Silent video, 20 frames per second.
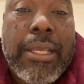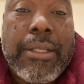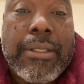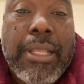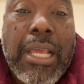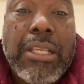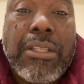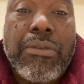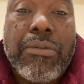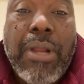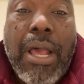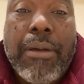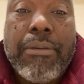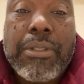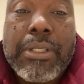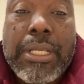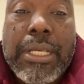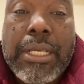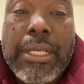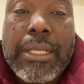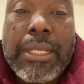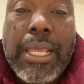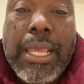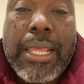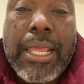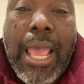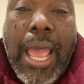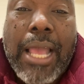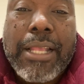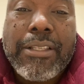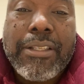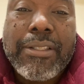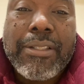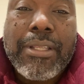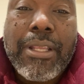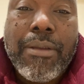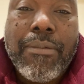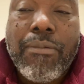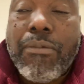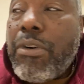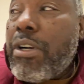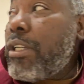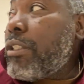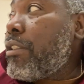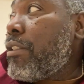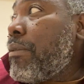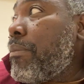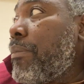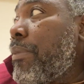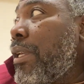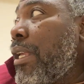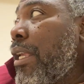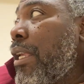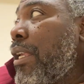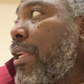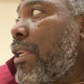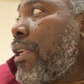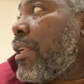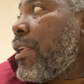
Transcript: That's what I was looking at. I just didn't want to be